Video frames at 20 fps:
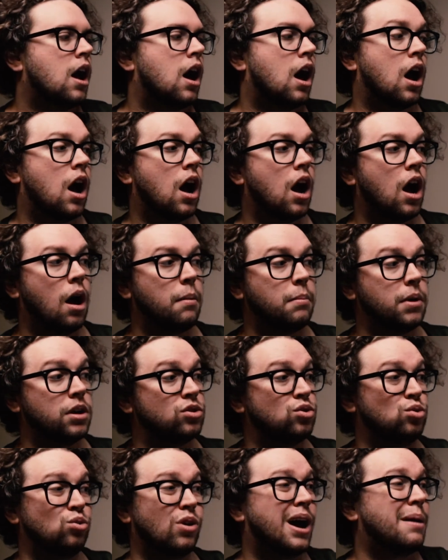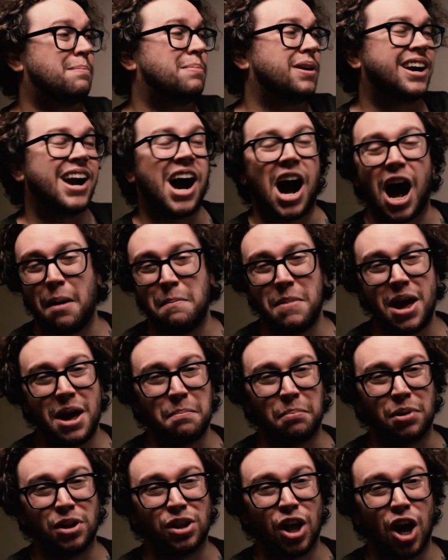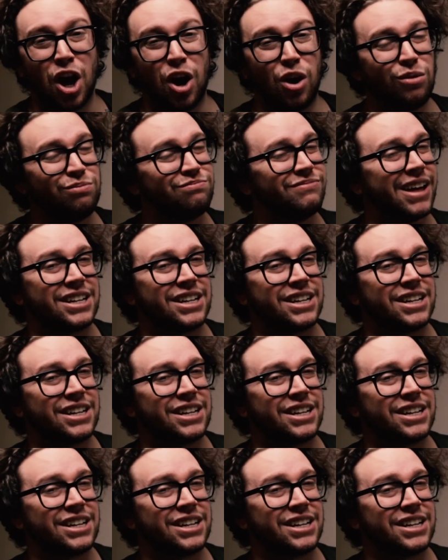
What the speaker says: Drop a comment below.